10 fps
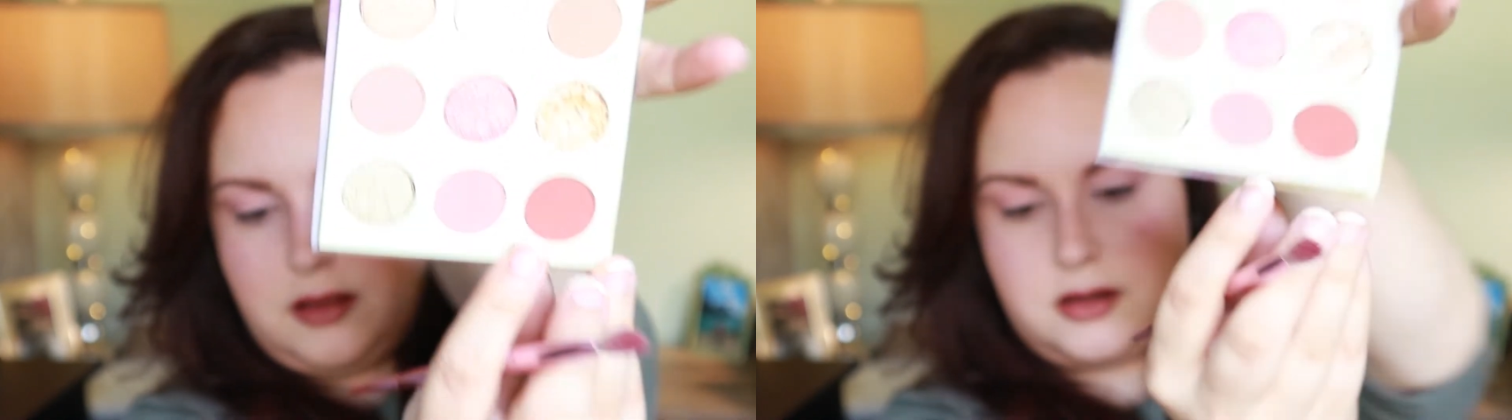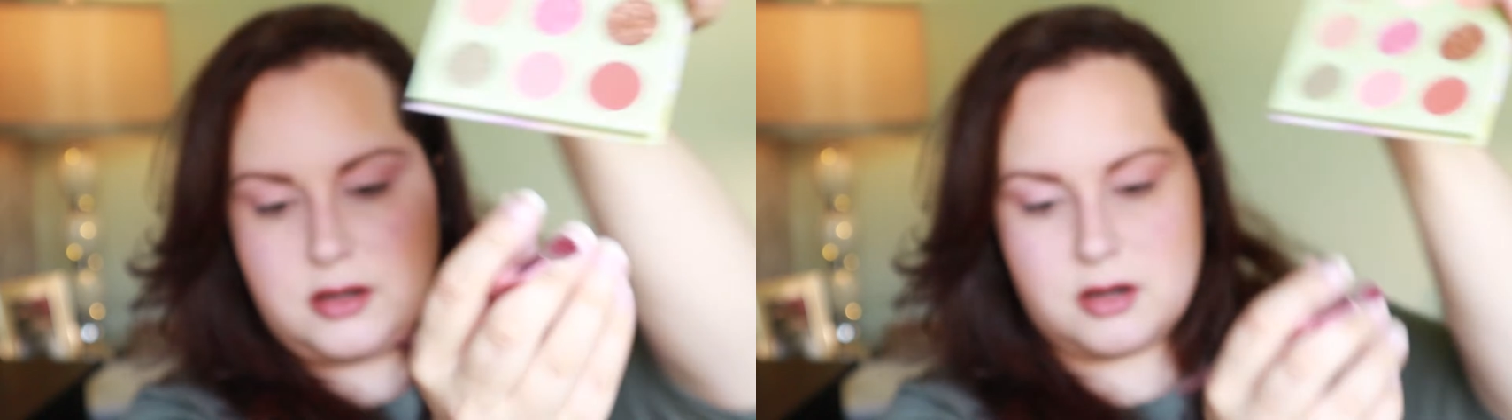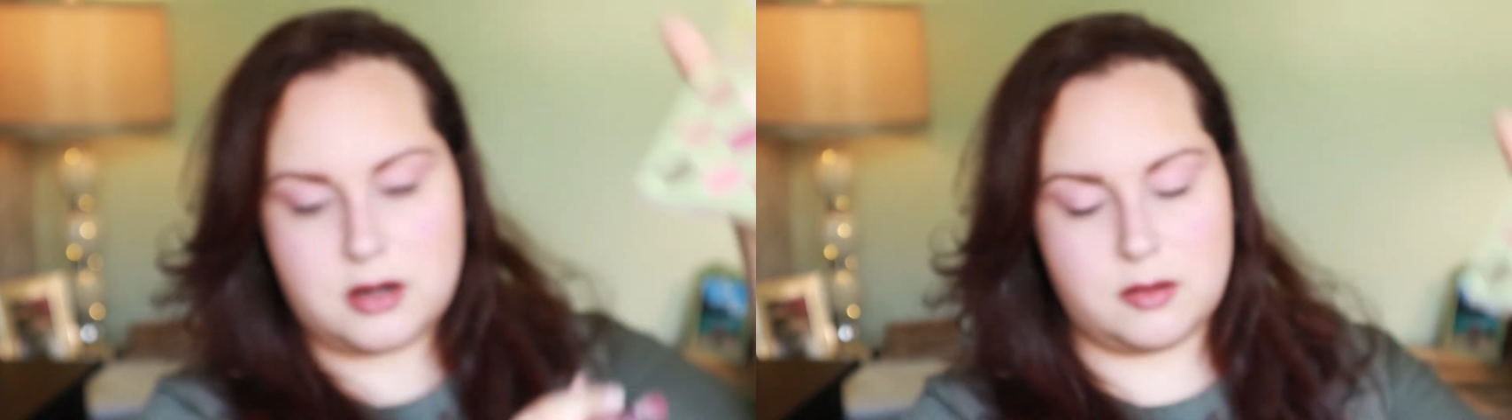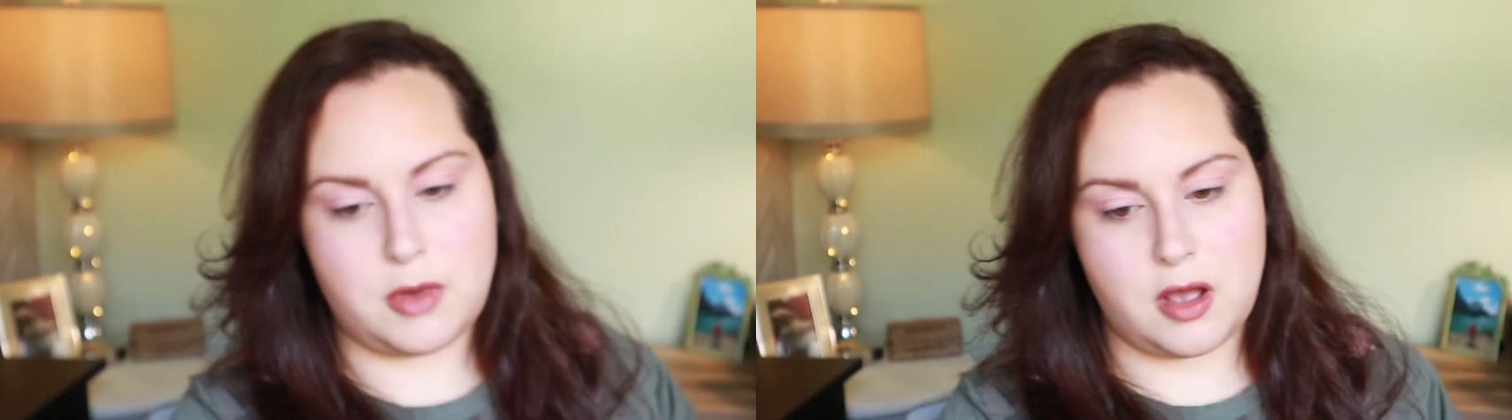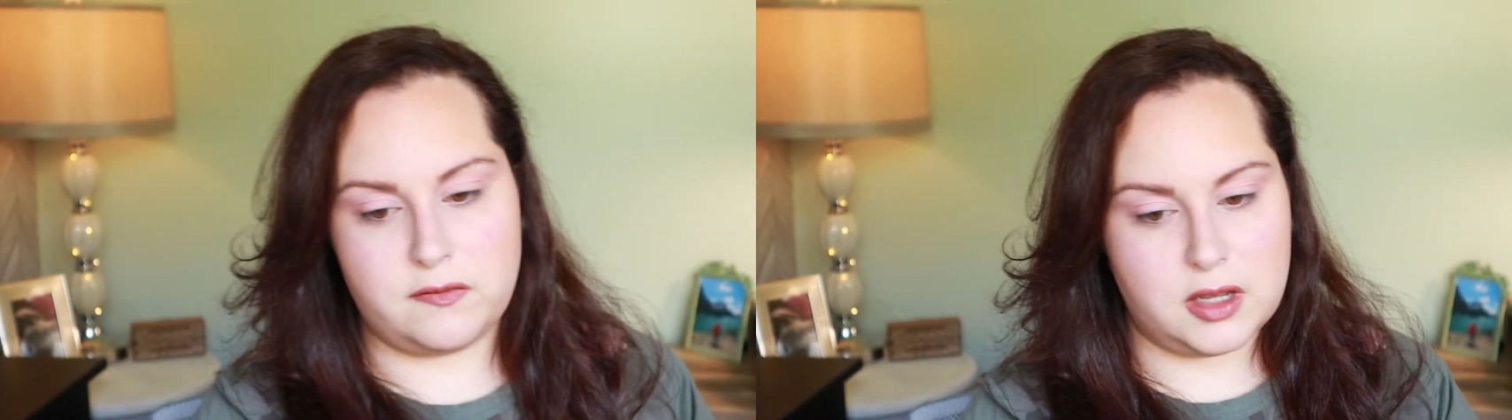the darker
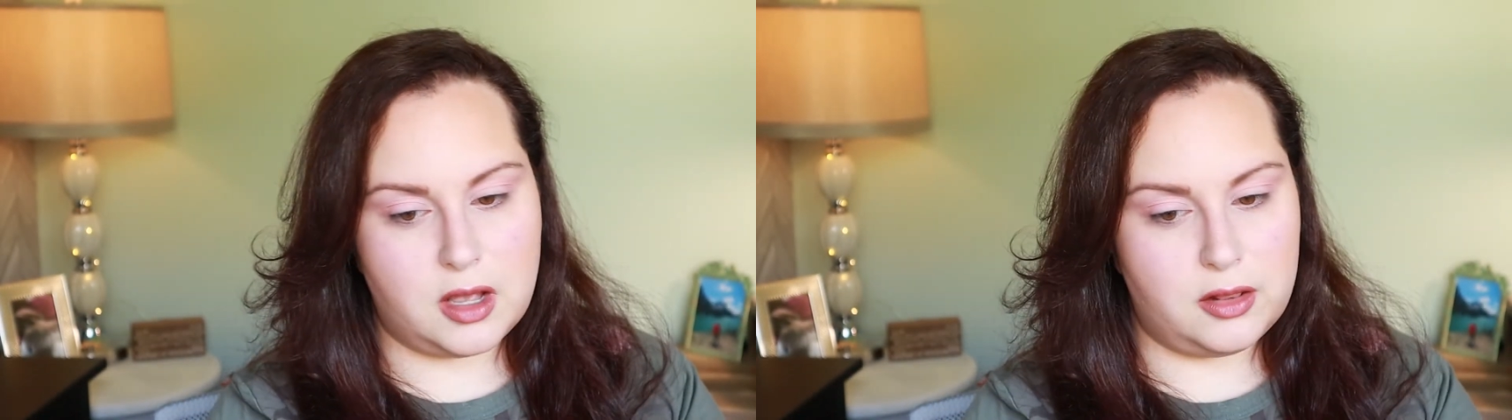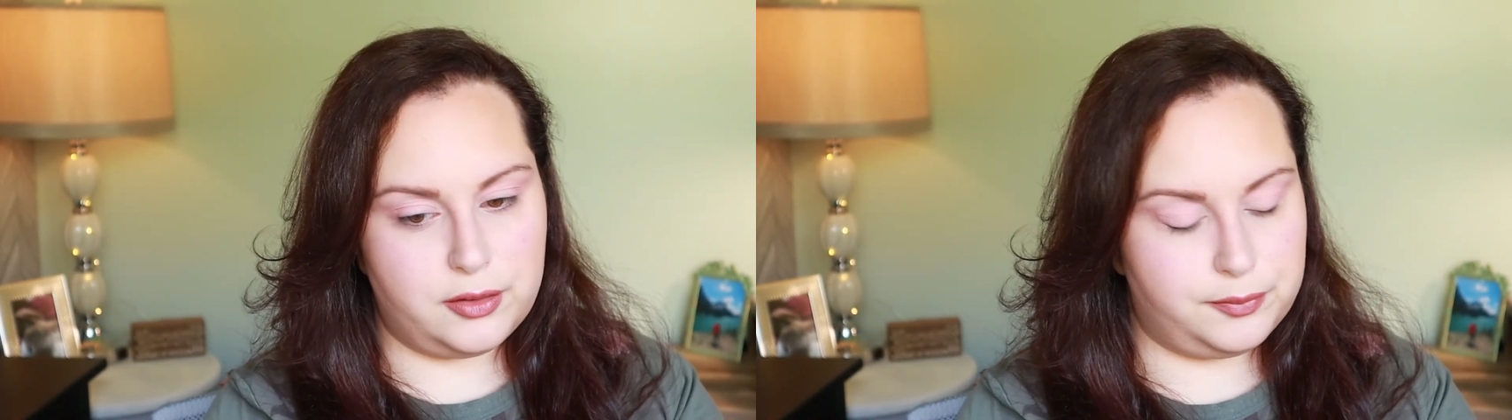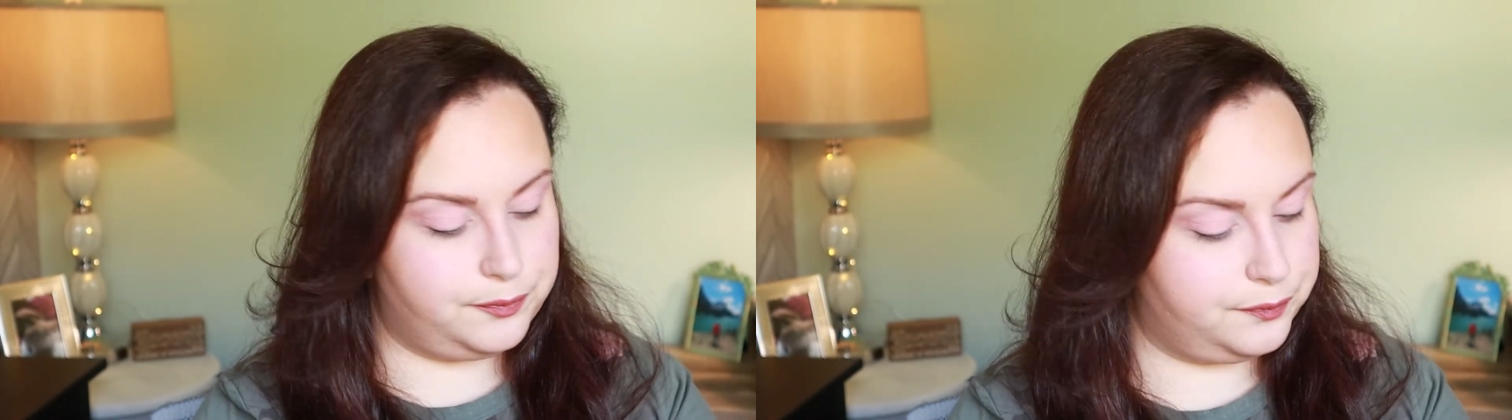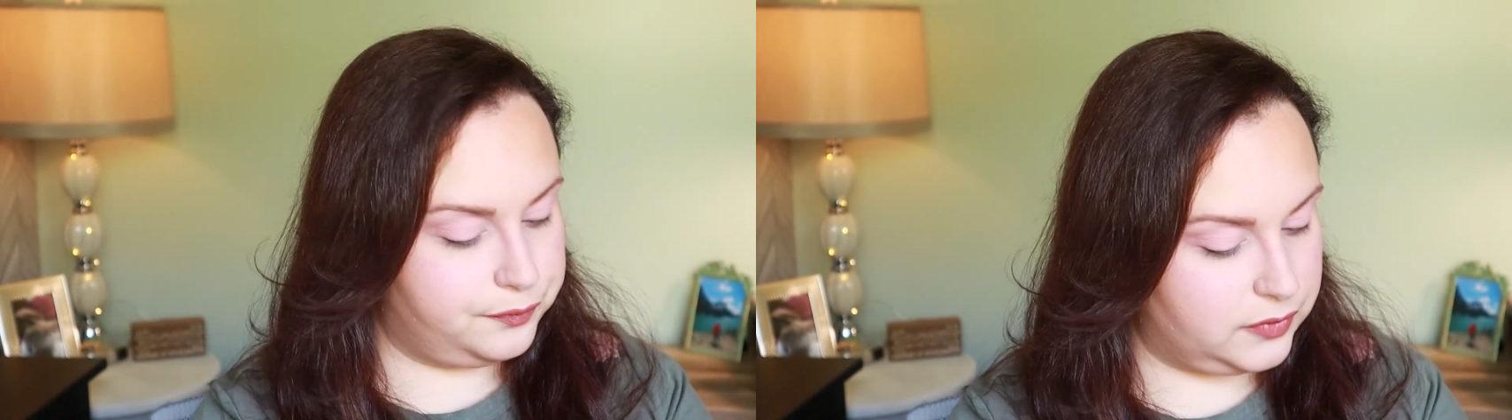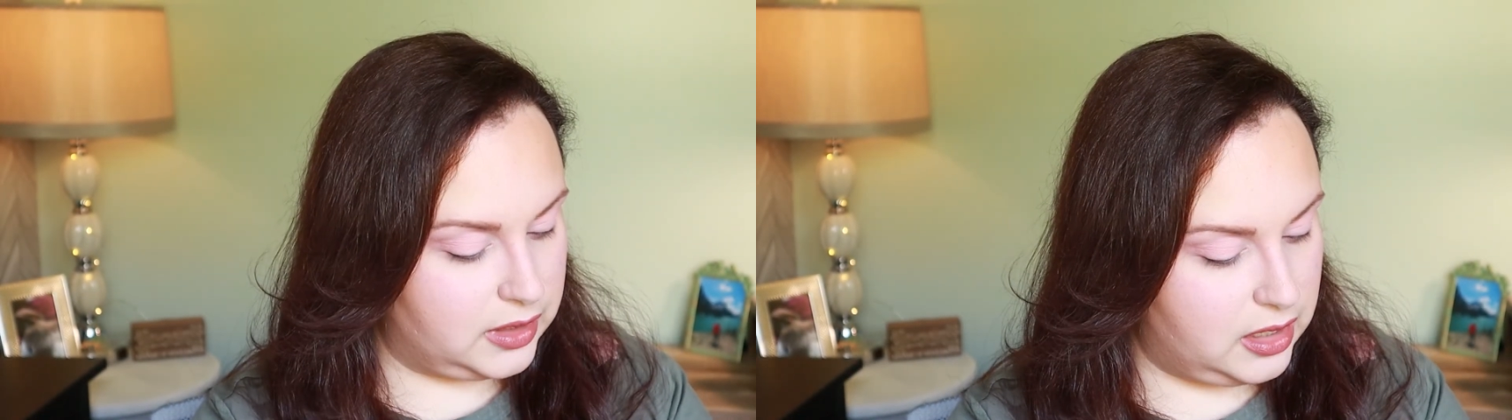mauve color.
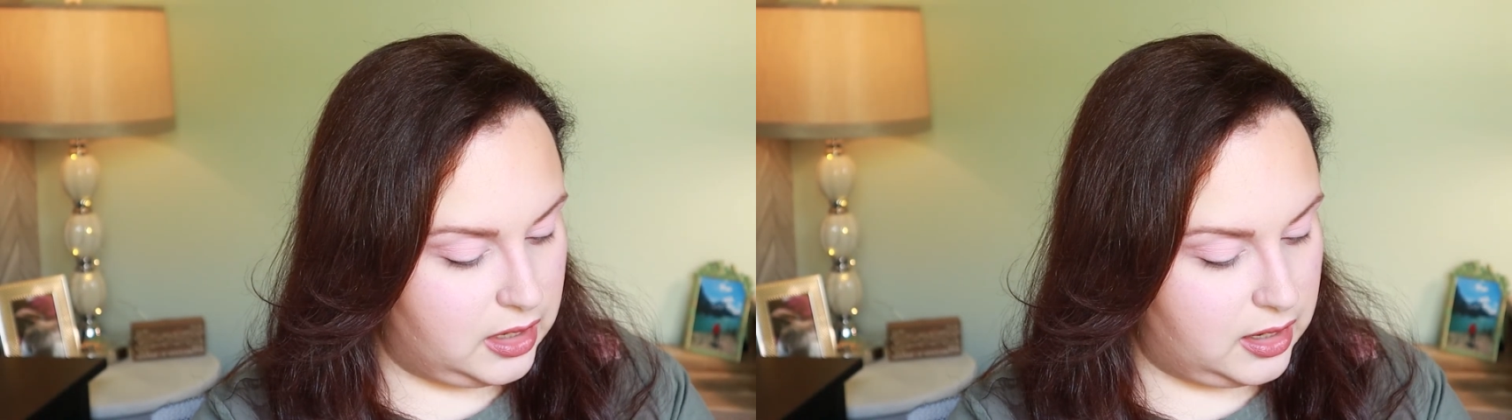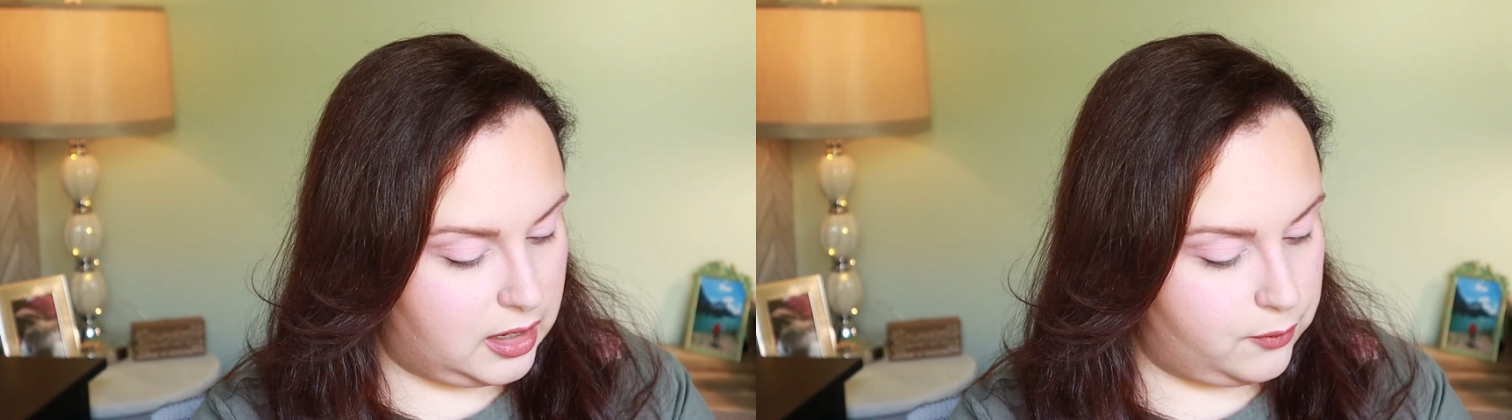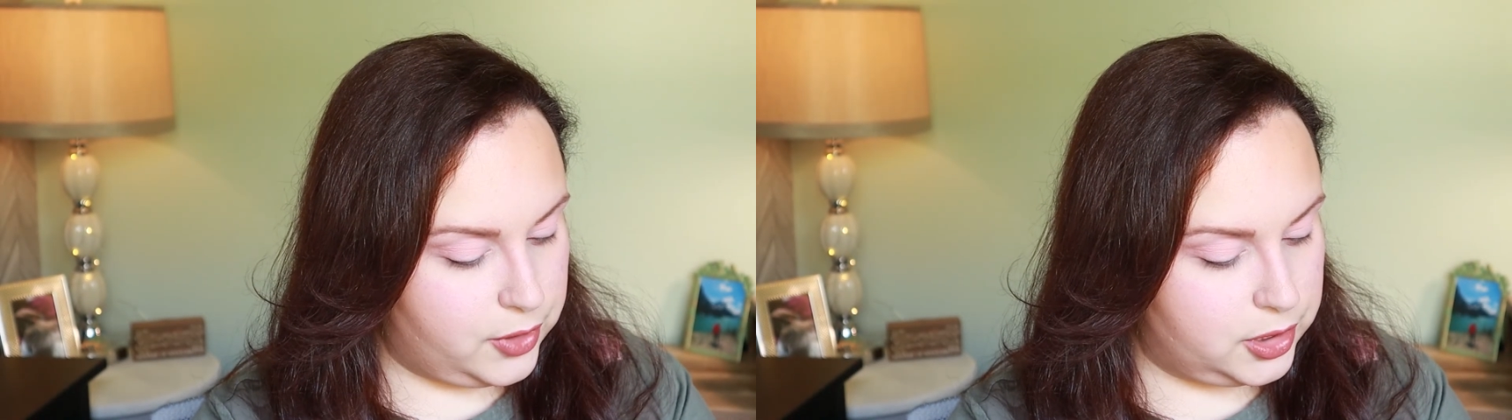And